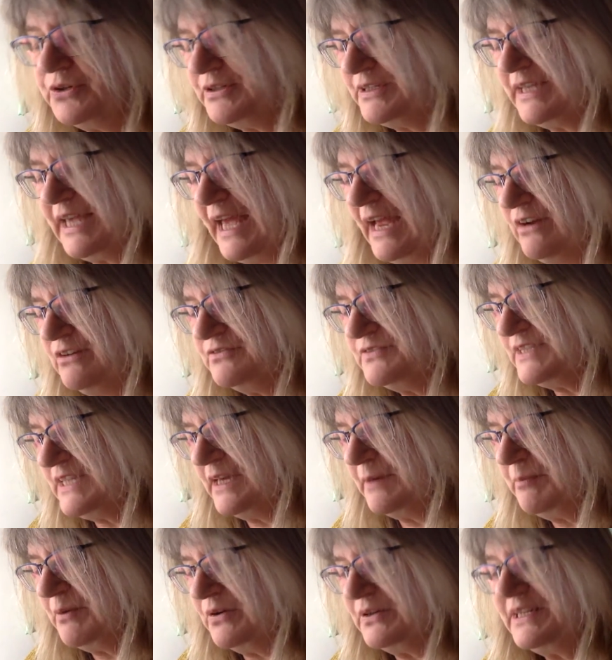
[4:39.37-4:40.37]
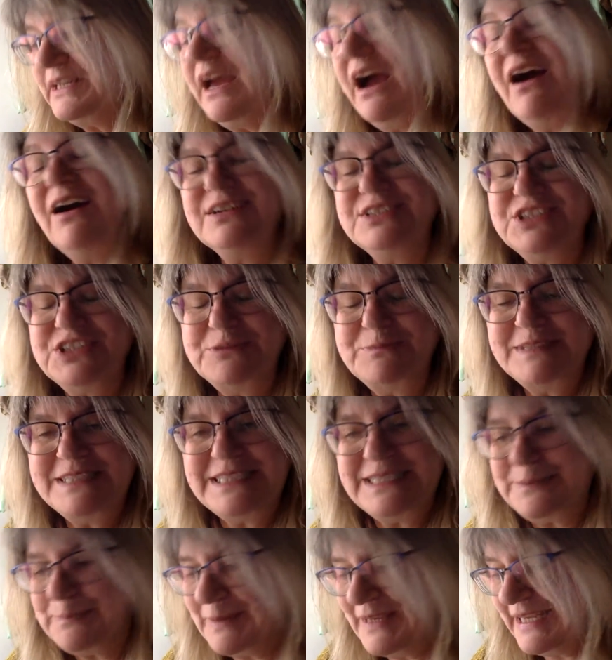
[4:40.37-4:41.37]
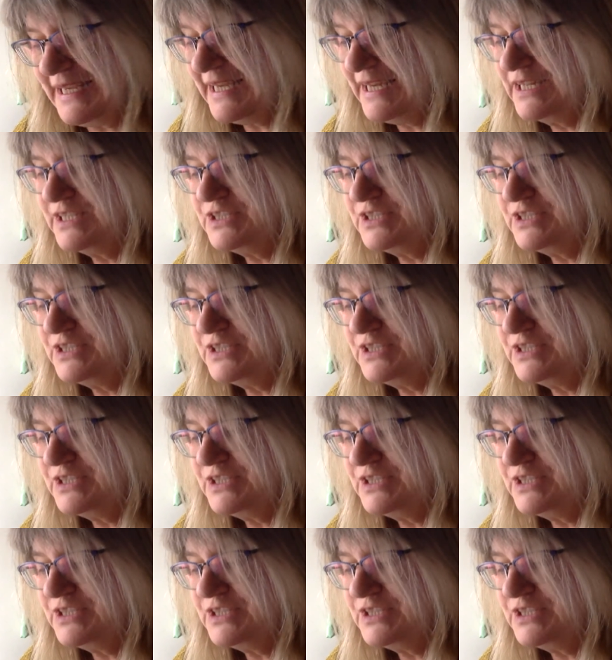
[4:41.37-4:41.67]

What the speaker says: good care of dear Bonnie, aren't you, Mrs. B?